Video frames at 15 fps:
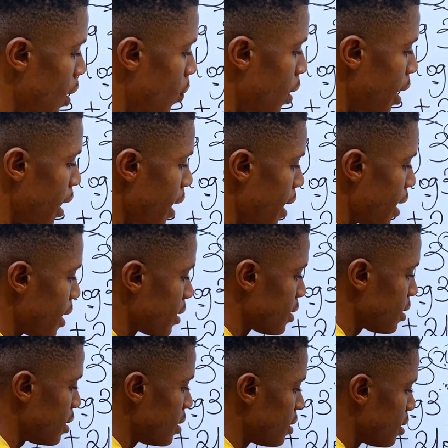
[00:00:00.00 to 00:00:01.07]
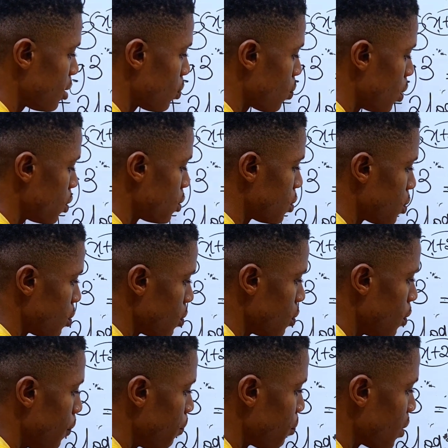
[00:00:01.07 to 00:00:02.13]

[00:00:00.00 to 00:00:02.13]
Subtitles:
our x is equals to